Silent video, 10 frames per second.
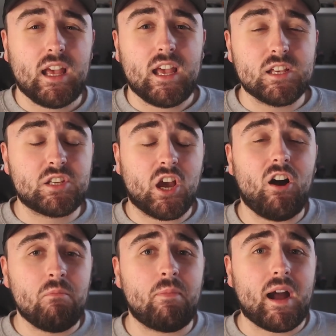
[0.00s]
His
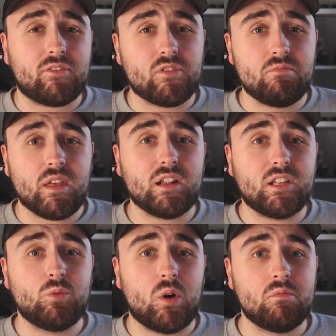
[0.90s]
comeback from
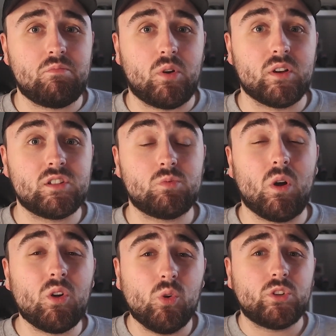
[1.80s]
91 points
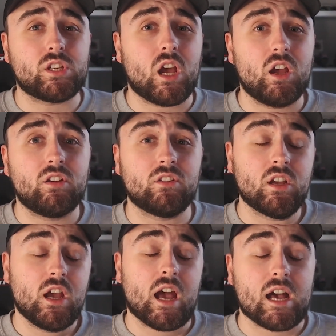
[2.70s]
will go down
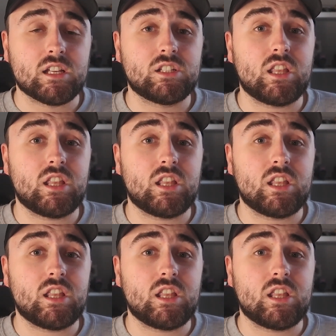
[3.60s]
as